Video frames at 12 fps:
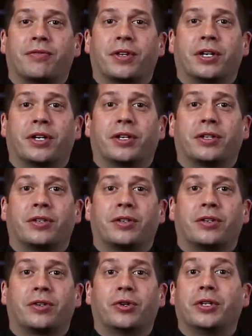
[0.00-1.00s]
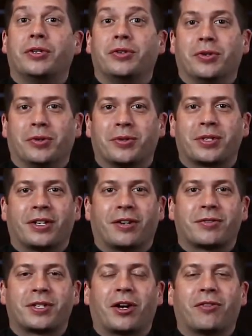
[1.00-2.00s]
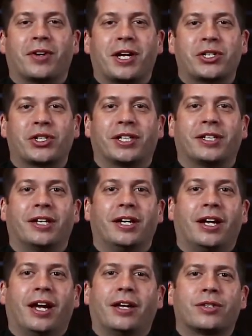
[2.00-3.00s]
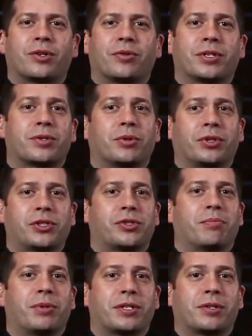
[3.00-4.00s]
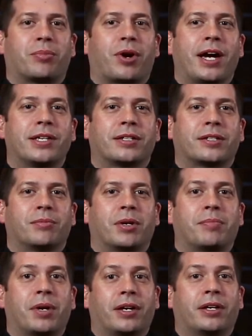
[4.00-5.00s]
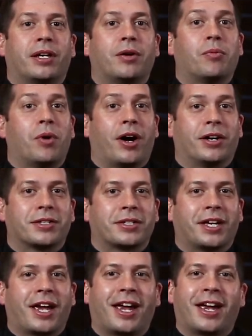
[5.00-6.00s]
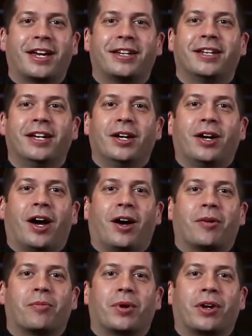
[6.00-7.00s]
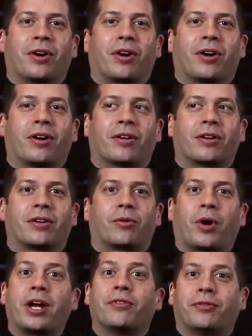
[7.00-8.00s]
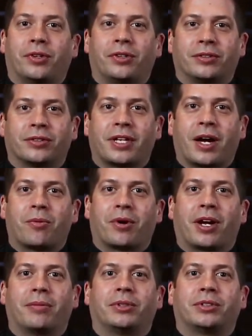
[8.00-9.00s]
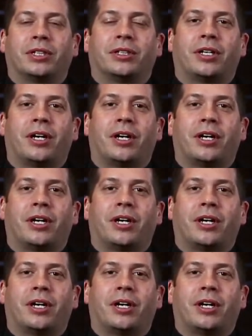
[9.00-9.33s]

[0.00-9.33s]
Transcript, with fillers: the good news of salvation. And so this really shouldn't be surprising to me, but it was. And um, we are grateful that we're able to